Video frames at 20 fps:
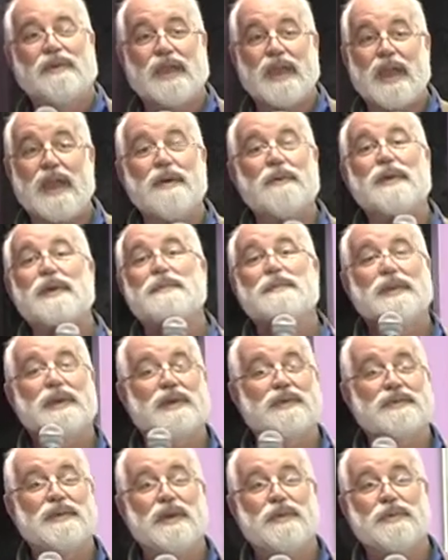county
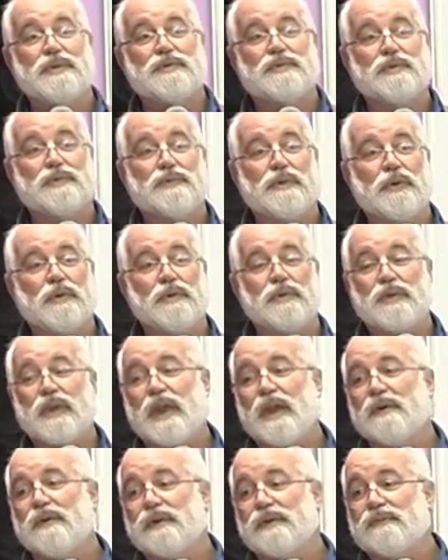because now we serve the whole
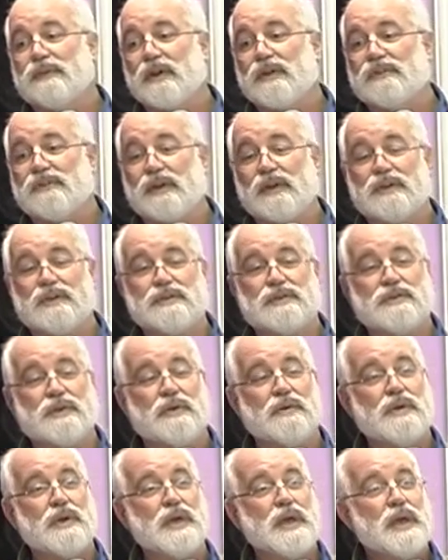county of Los Angeles.
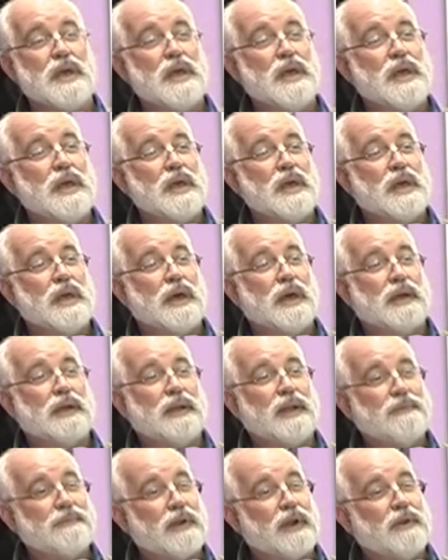So
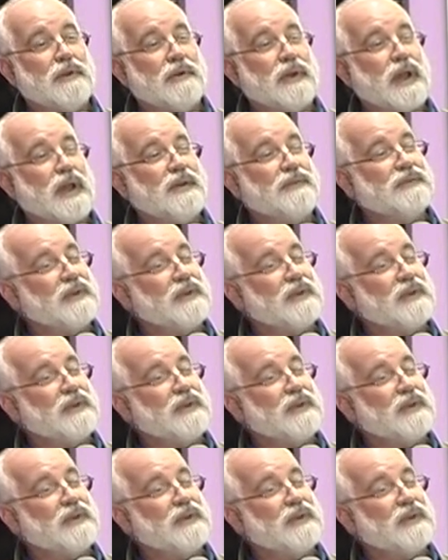1,100 gangs,